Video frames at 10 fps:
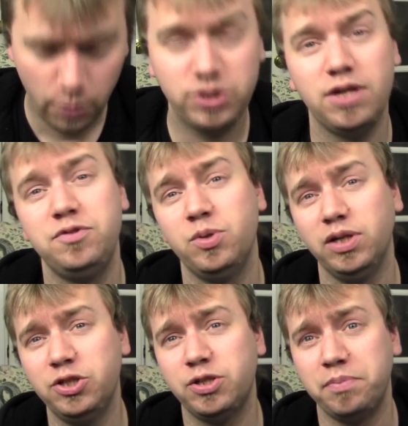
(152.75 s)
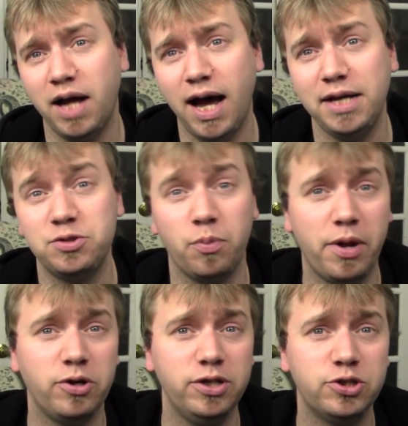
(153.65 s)
which gives you a Leadership 9, so
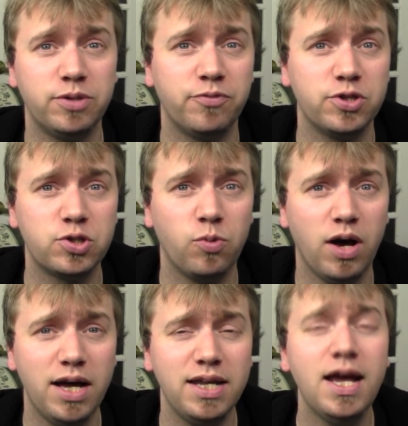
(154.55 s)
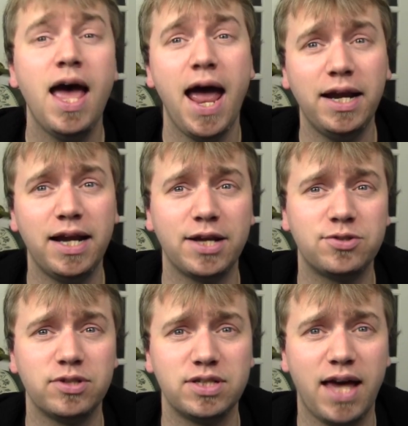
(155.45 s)
better leadership for the squad, and an
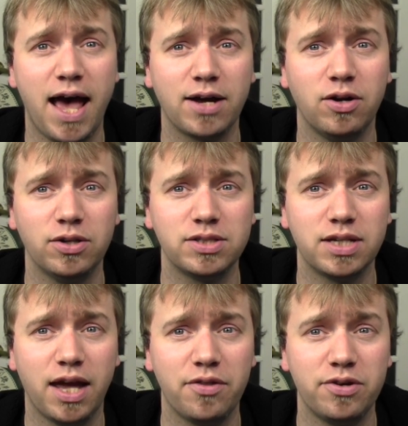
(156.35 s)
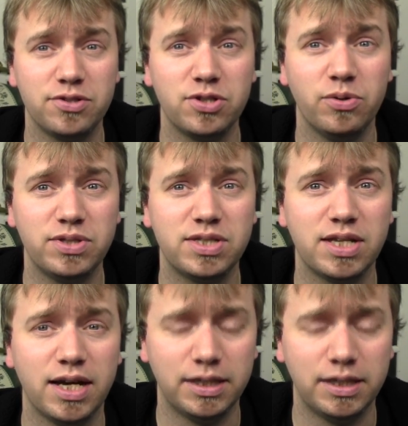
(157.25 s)
extra attack altogether. So it's